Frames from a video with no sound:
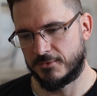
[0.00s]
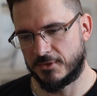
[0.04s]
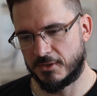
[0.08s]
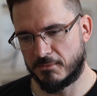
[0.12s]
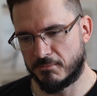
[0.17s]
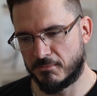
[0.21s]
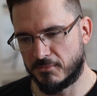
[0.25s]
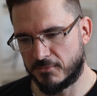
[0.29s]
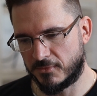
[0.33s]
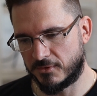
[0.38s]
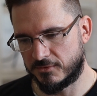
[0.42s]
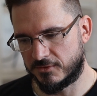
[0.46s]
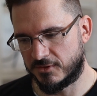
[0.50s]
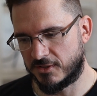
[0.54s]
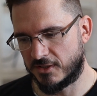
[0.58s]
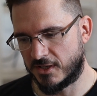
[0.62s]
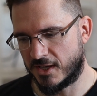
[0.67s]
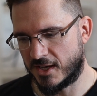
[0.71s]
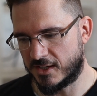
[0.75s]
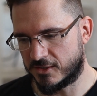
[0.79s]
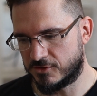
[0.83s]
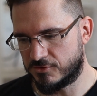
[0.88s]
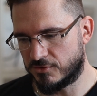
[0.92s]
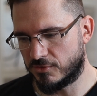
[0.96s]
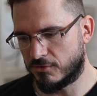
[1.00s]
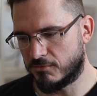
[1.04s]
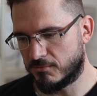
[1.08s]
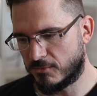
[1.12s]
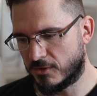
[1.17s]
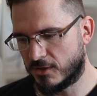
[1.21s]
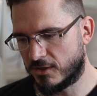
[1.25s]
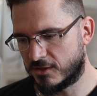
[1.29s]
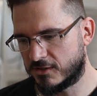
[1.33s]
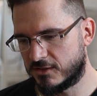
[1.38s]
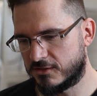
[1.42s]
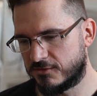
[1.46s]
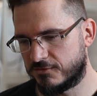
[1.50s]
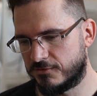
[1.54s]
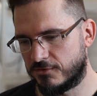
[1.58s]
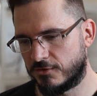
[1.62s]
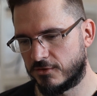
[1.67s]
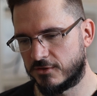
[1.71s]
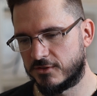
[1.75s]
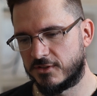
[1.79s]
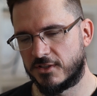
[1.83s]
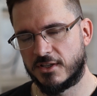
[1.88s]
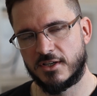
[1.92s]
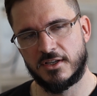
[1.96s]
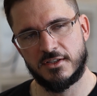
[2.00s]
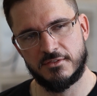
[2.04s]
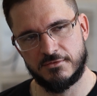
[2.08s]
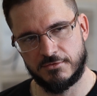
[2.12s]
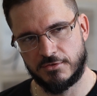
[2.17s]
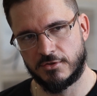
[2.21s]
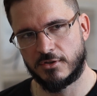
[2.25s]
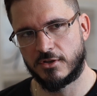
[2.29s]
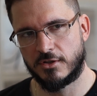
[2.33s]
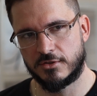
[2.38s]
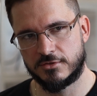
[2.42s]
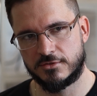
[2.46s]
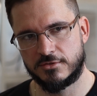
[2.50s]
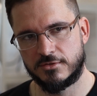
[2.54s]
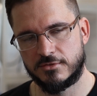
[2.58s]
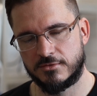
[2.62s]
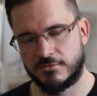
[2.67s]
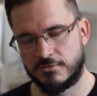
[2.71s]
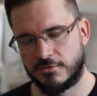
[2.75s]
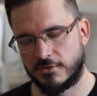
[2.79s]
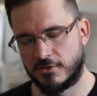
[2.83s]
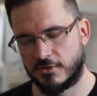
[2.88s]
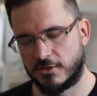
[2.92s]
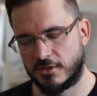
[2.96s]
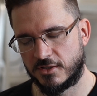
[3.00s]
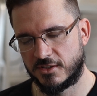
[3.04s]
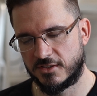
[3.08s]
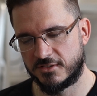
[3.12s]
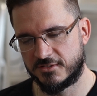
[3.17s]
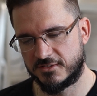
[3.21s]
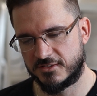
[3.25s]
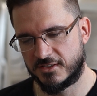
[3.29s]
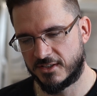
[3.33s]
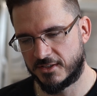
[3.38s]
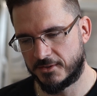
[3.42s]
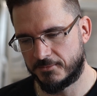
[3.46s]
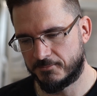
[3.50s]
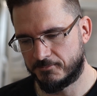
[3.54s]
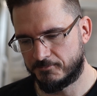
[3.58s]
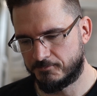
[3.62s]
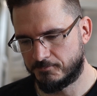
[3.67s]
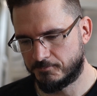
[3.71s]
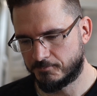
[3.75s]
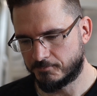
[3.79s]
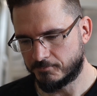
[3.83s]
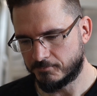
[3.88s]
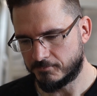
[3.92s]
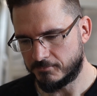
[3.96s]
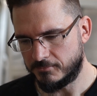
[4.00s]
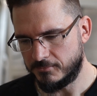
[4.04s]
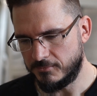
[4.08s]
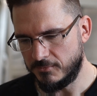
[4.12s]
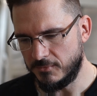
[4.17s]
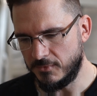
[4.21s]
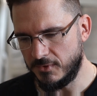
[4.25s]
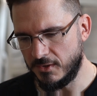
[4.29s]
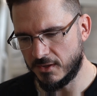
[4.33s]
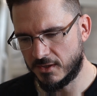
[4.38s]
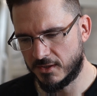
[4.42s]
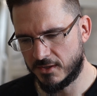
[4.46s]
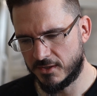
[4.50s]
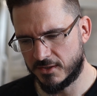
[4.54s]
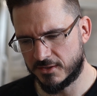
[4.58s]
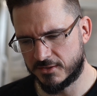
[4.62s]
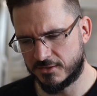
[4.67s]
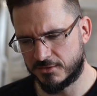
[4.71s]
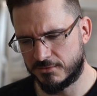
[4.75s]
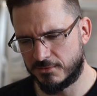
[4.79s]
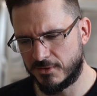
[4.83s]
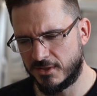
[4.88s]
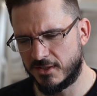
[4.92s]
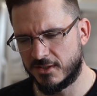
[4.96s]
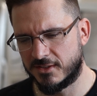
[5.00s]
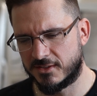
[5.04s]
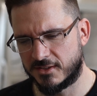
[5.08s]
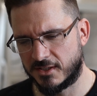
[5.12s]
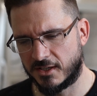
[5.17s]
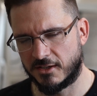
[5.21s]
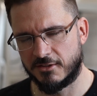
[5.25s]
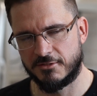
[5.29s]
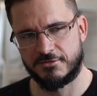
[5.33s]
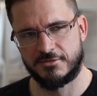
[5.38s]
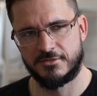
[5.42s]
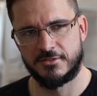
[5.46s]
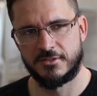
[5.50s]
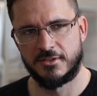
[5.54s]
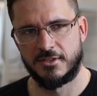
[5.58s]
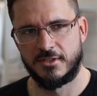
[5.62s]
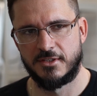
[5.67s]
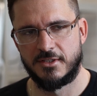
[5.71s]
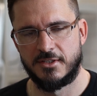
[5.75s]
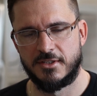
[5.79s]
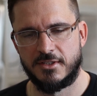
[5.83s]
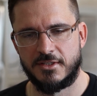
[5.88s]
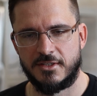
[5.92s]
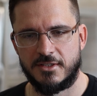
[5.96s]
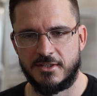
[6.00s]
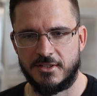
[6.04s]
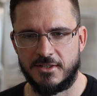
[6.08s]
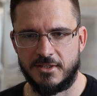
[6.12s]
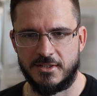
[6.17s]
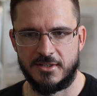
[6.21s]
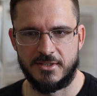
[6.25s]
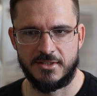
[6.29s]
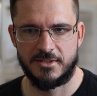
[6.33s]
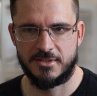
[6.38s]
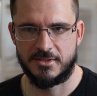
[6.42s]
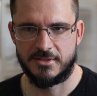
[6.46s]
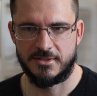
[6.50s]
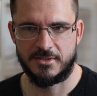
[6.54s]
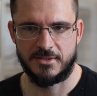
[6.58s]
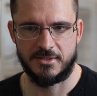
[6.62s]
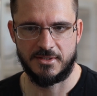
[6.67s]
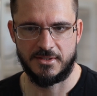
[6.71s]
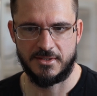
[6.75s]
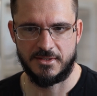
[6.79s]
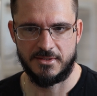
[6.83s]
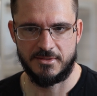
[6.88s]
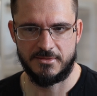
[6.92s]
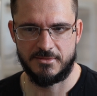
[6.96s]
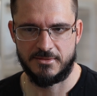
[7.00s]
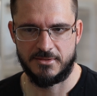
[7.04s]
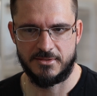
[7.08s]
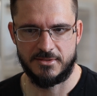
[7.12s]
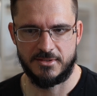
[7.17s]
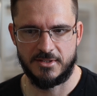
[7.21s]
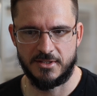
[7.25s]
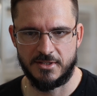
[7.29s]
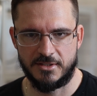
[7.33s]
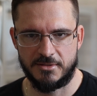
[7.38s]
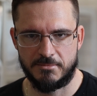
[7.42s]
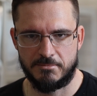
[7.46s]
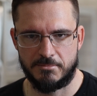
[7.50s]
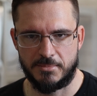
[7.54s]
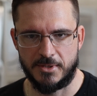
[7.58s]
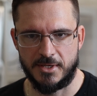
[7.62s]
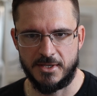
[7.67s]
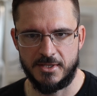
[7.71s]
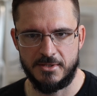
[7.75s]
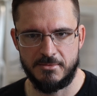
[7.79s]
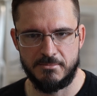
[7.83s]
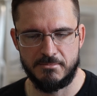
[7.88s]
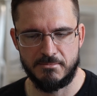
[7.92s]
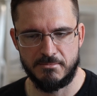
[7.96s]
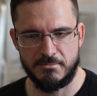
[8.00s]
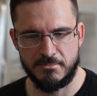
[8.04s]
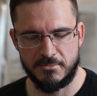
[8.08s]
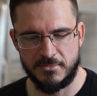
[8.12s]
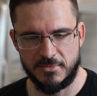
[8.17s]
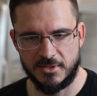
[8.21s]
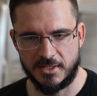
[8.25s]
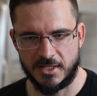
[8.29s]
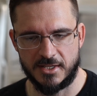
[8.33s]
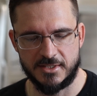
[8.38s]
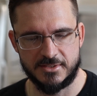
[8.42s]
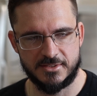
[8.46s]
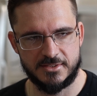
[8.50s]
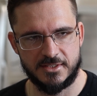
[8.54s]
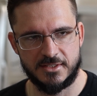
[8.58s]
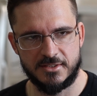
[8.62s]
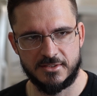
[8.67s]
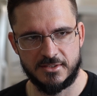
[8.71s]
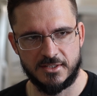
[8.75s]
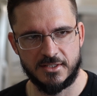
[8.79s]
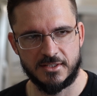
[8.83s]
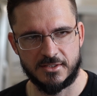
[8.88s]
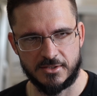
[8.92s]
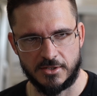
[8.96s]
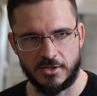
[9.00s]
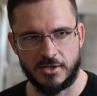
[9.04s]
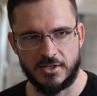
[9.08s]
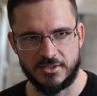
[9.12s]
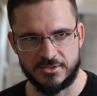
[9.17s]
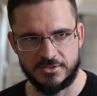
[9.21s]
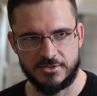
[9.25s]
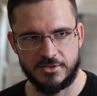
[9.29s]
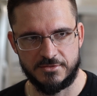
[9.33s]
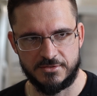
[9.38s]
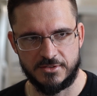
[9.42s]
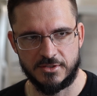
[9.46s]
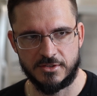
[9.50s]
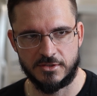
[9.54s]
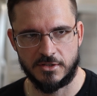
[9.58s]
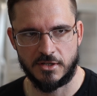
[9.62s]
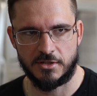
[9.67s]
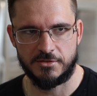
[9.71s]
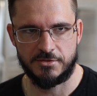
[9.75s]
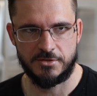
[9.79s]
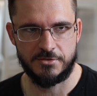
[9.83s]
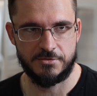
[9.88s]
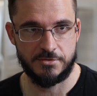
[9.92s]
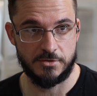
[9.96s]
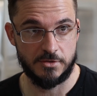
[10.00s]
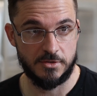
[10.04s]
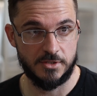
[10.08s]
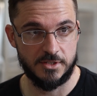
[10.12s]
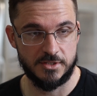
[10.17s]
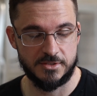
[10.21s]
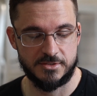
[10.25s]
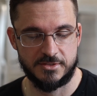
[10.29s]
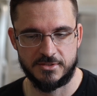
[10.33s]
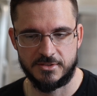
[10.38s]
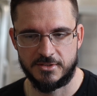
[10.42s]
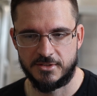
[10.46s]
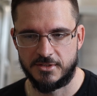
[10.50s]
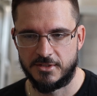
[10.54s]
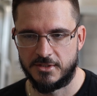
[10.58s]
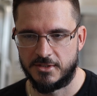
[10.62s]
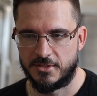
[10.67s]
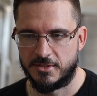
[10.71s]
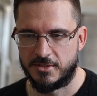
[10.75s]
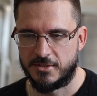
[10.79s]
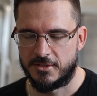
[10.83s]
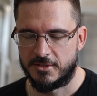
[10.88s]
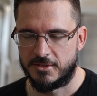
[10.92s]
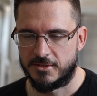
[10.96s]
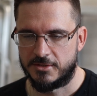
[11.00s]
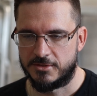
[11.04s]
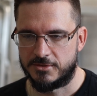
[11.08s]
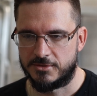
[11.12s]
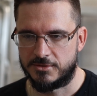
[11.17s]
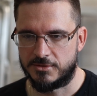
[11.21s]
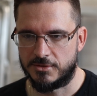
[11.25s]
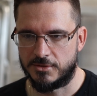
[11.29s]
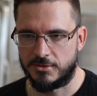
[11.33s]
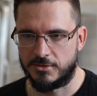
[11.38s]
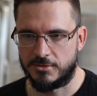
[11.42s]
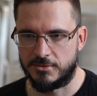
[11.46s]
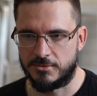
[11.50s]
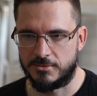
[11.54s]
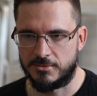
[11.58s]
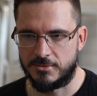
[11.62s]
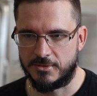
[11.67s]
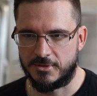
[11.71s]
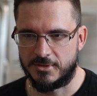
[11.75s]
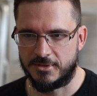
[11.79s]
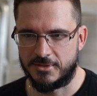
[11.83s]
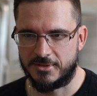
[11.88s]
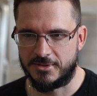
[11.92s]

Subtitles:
The actual market for us there, it's really tough. They are paying less than the cost of the coffee for us, so